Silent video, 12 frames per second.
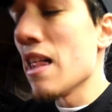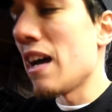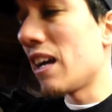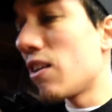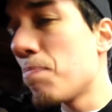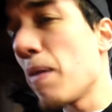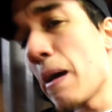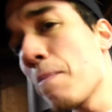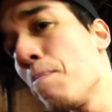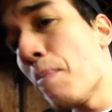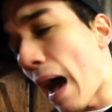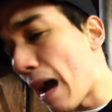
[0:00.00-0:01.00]
like
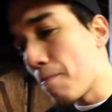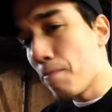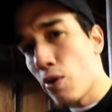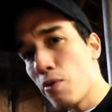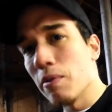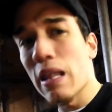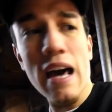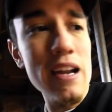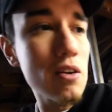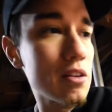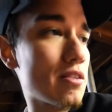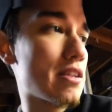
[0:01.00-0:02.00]
bing, bang, boom, a lot
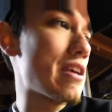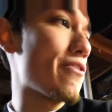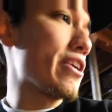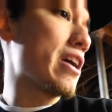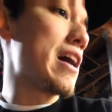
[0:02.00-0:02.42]
of different